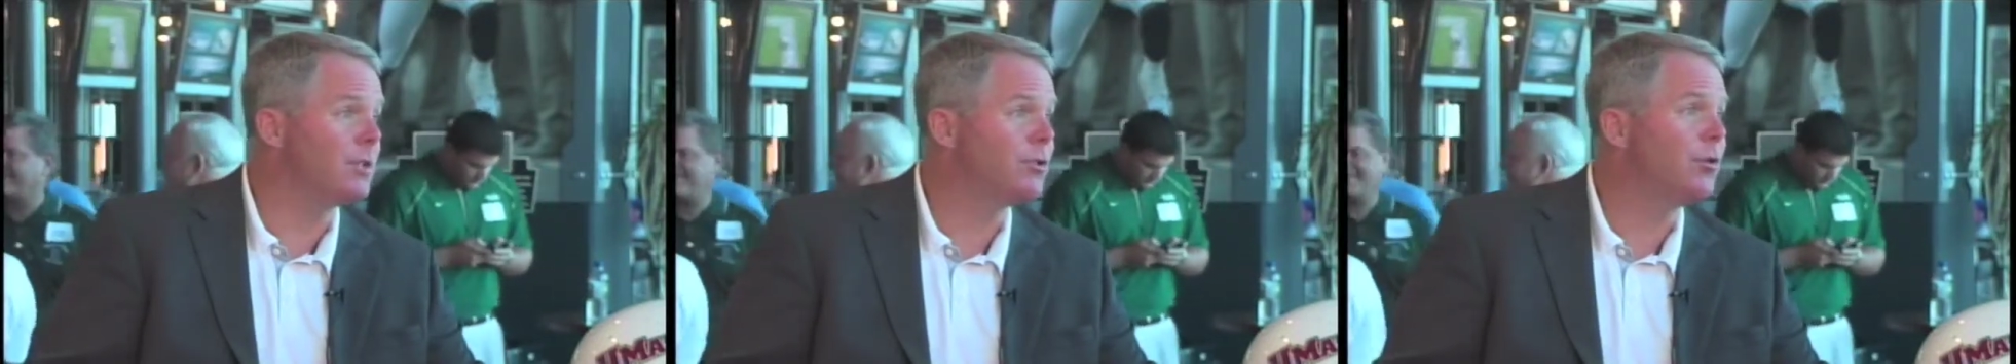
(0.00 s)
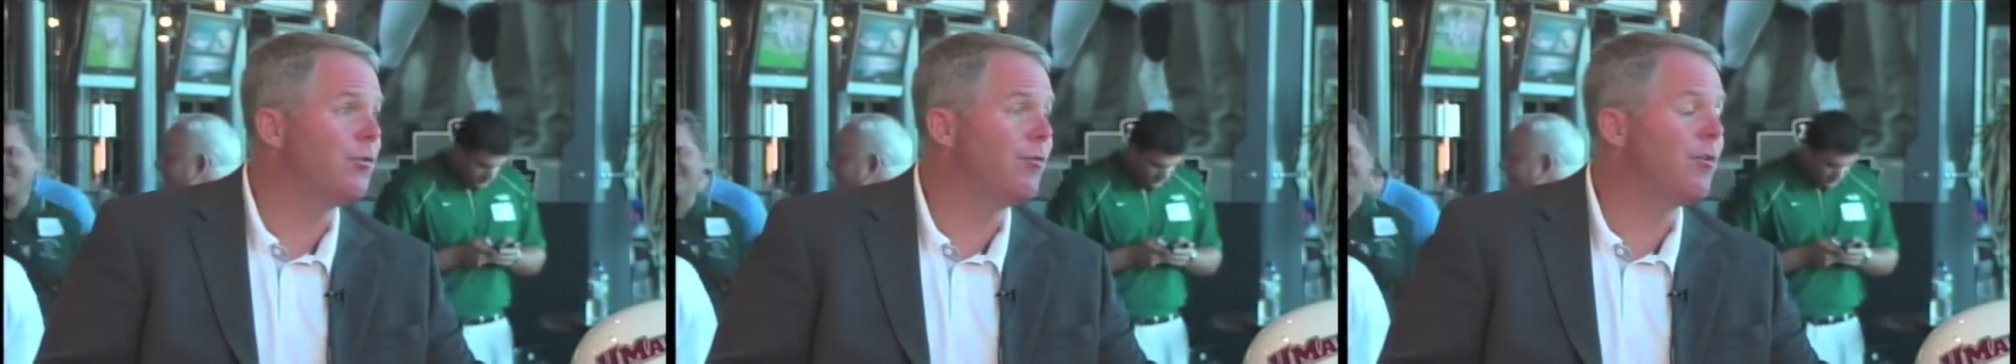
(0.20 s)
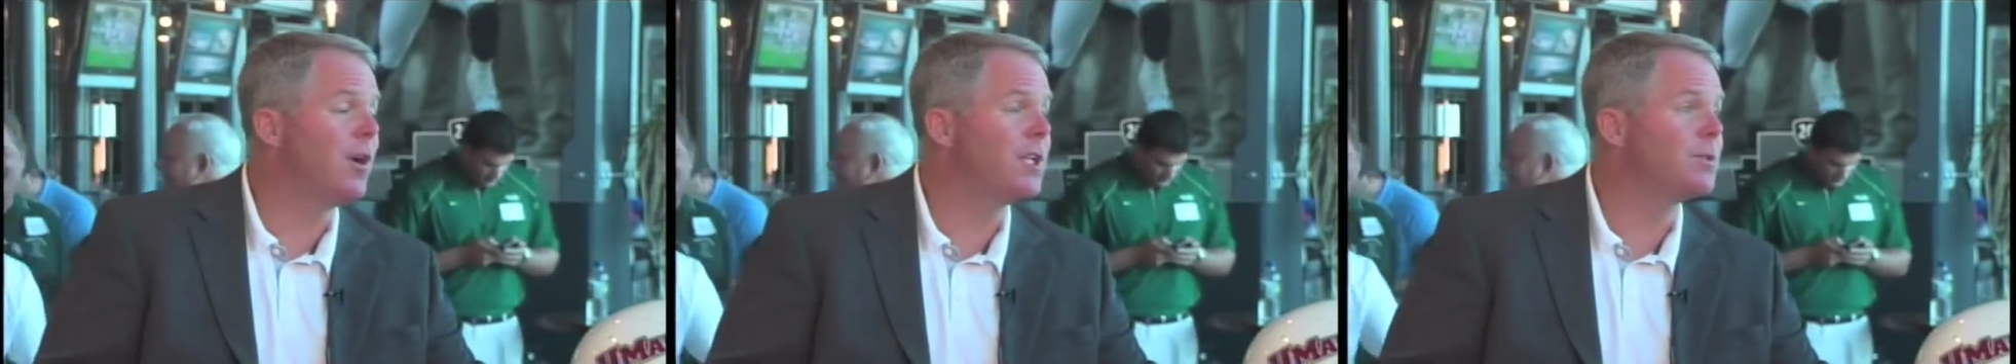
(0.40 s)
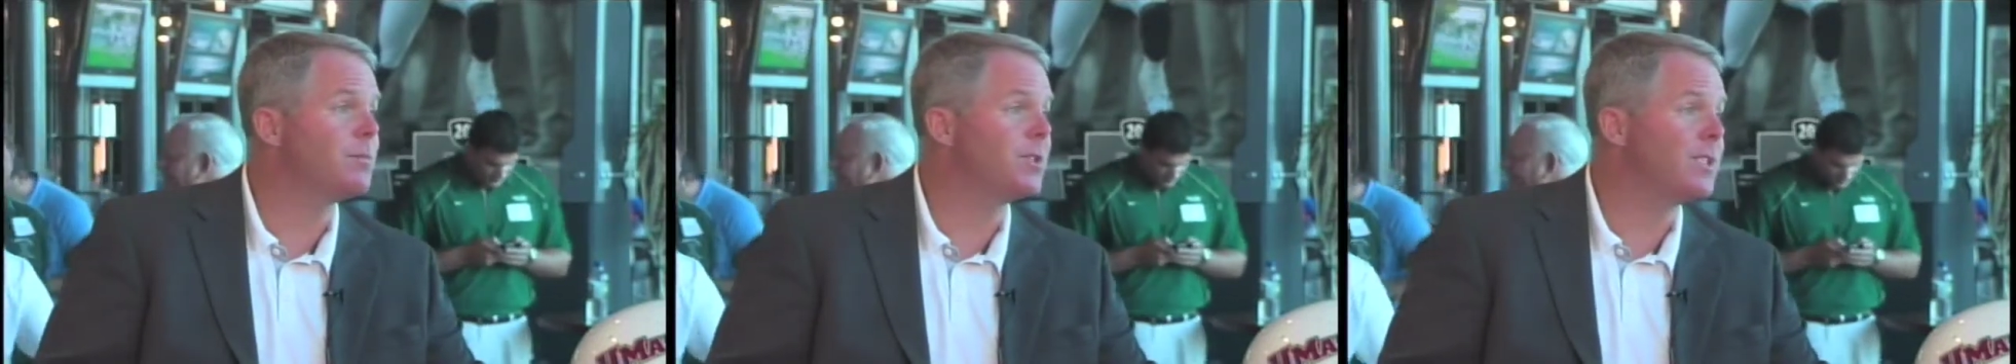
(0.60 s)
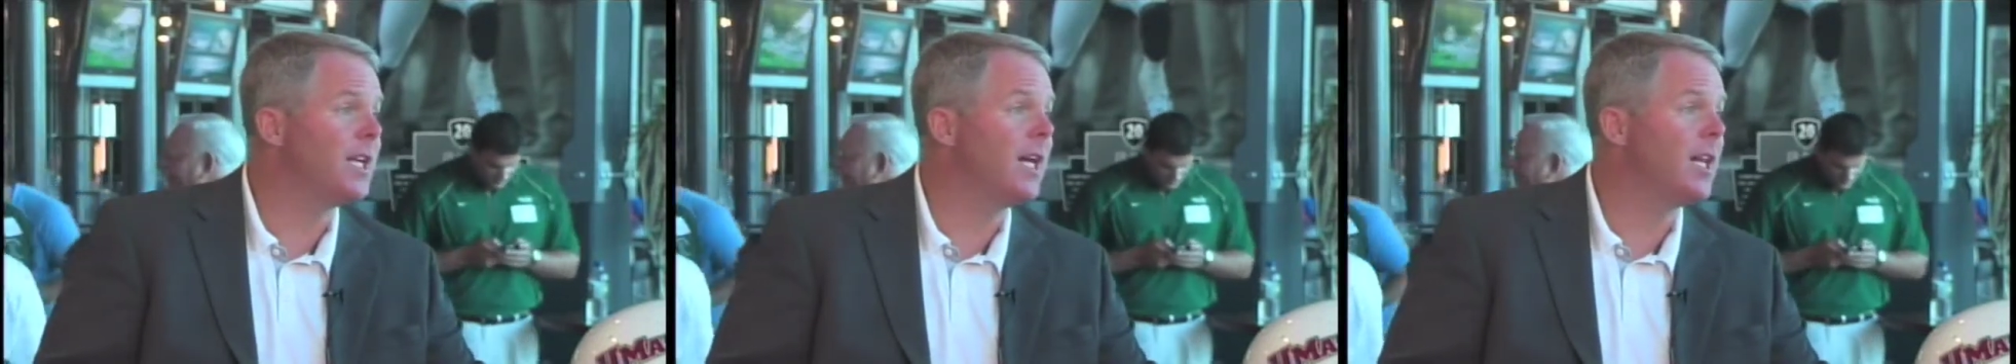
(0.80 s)
true
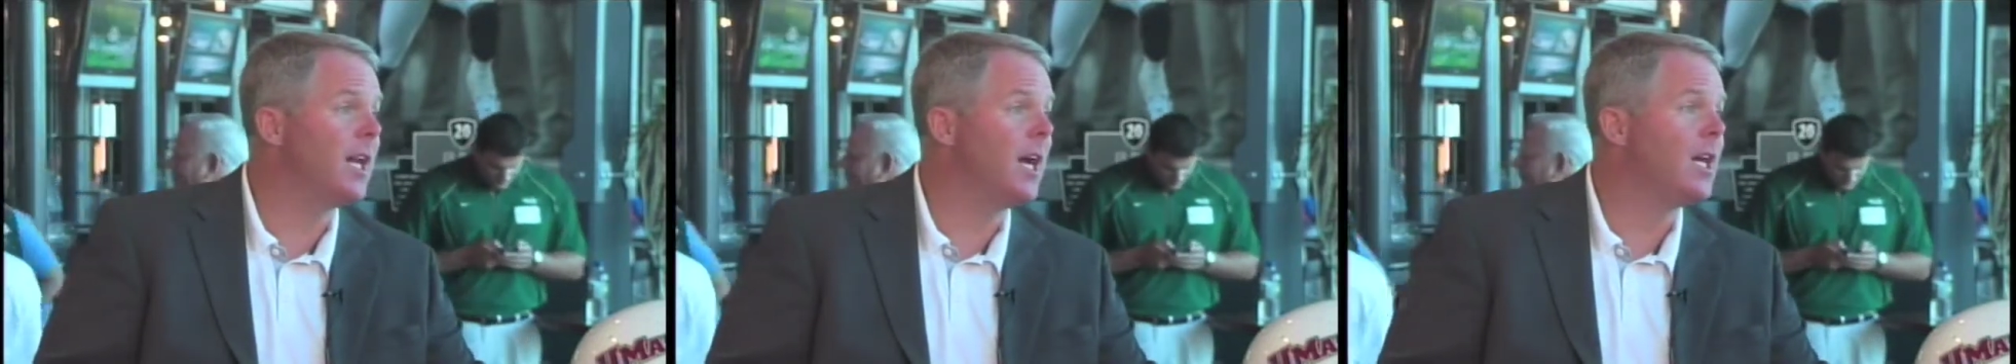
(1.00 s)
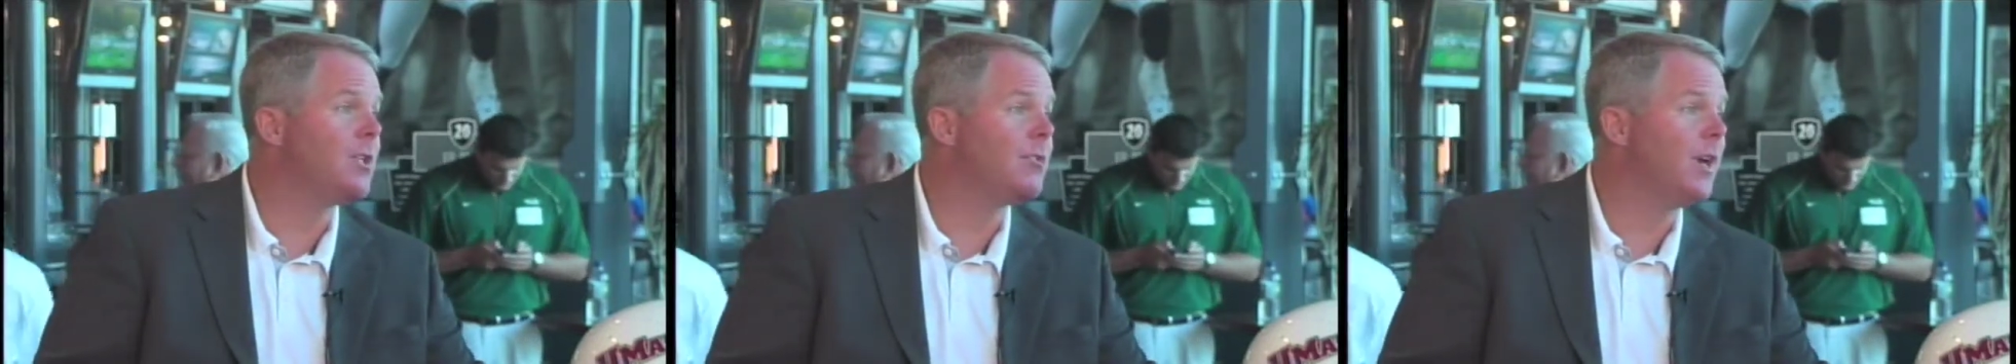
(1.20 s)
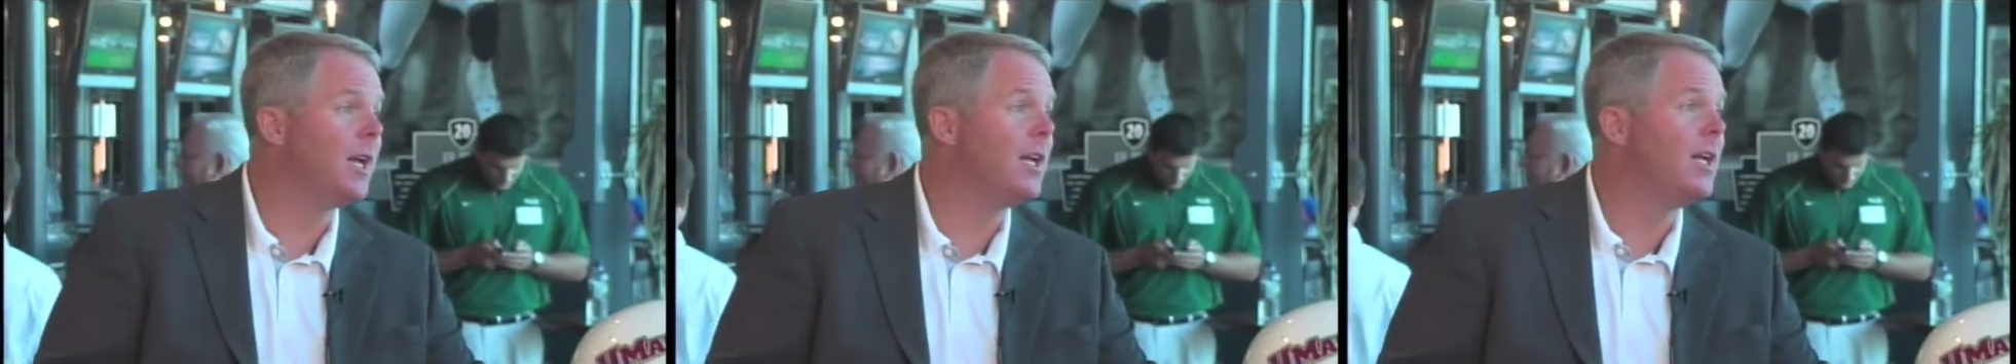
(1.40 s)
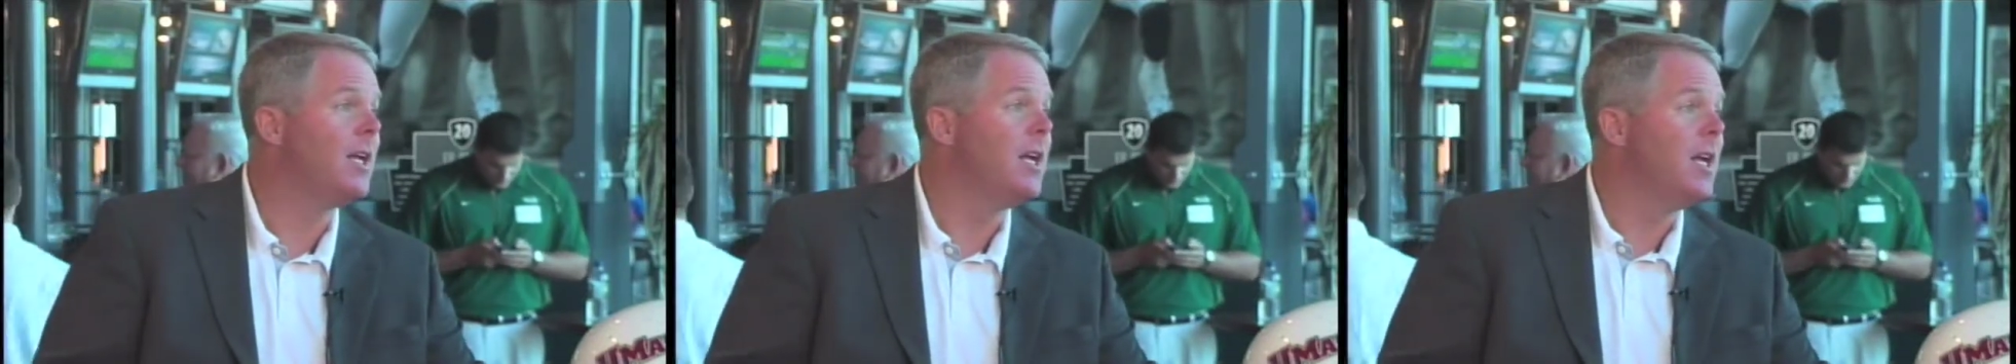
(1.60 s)
freshmen: Stanley Andre